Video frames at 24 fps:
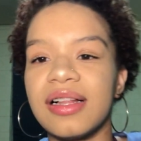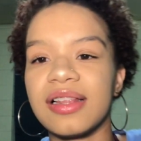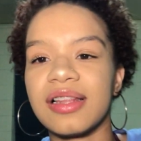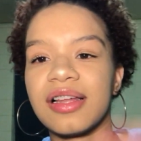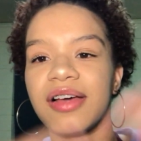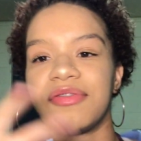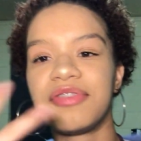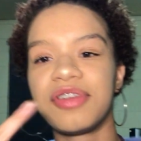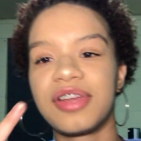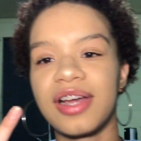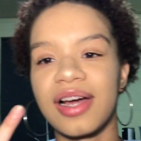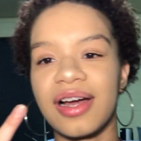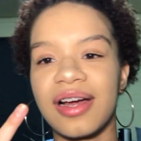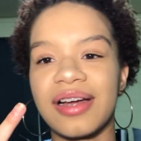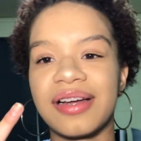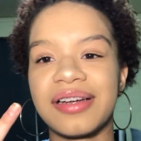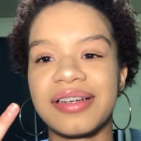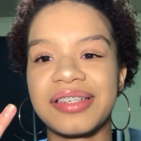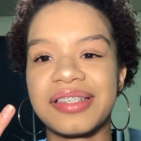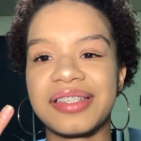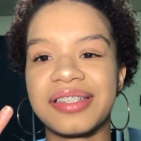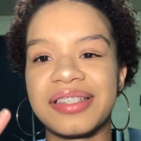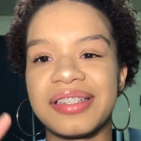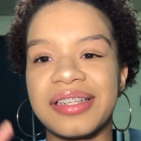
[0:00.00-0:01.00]
Love you
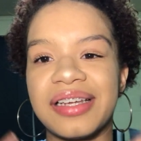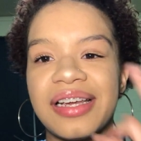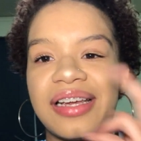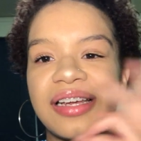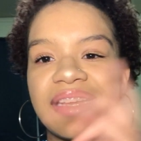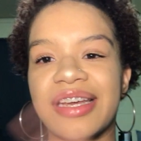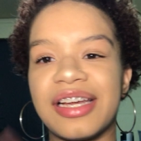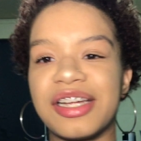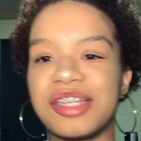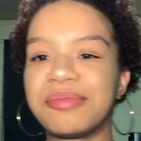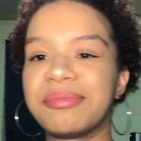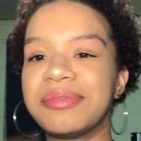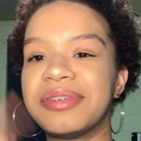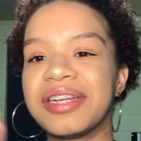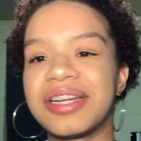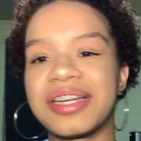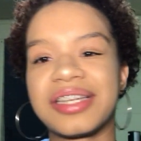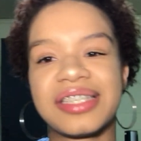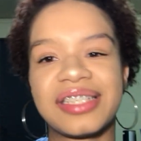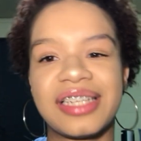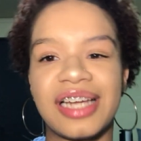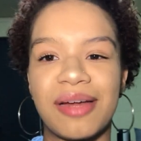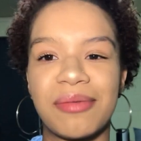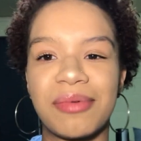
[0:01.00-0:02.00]
guys. Catch me
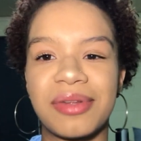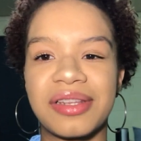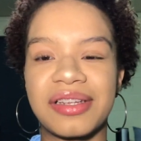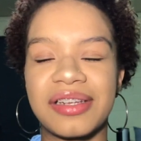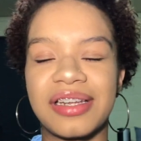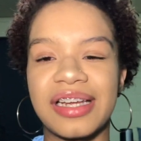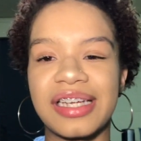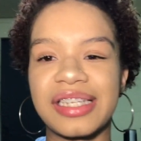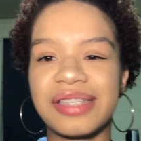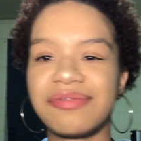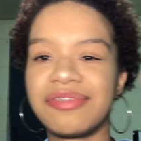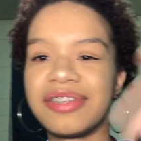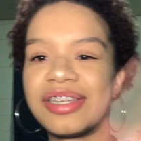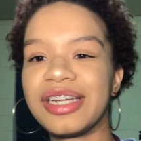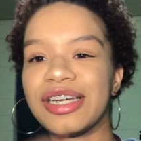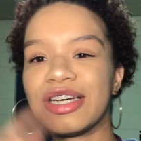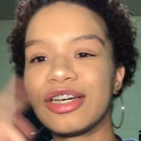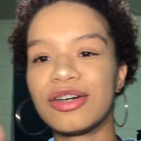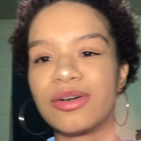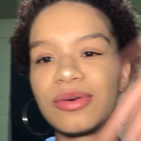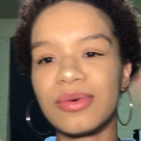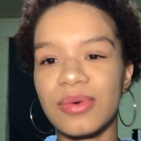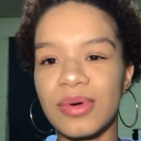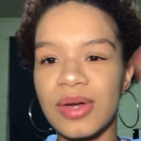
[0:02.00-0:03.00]
next time at the next
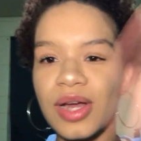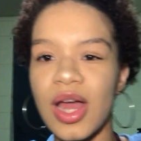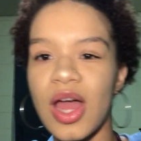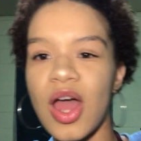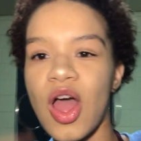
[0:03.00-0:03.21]
video.